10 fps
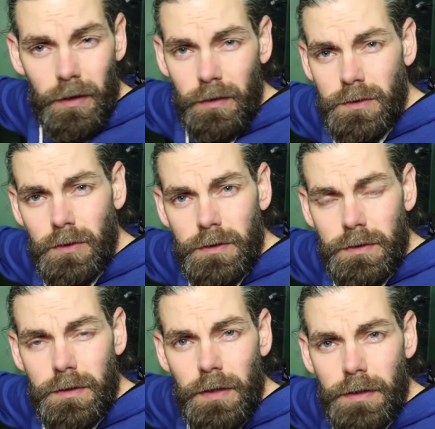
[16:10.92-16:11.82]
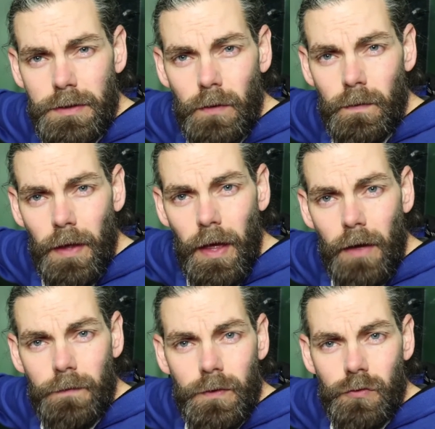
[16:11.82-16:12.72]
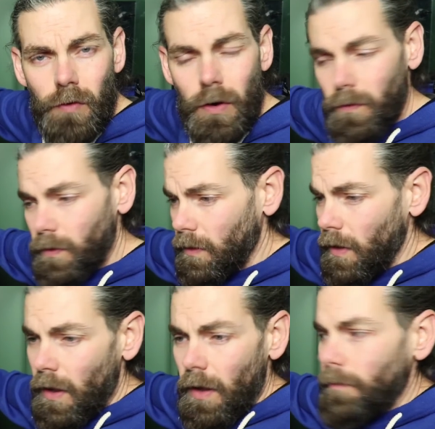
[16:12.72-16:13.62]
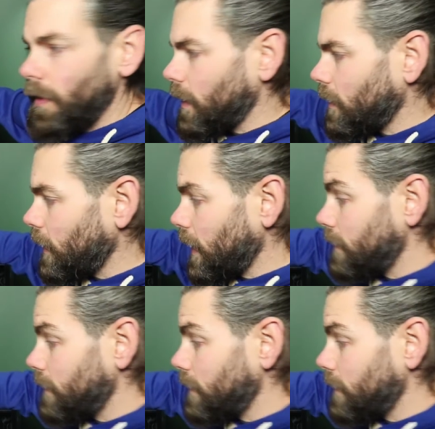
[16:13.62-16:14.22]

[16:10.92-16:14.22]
as long as they don't get out of control. But I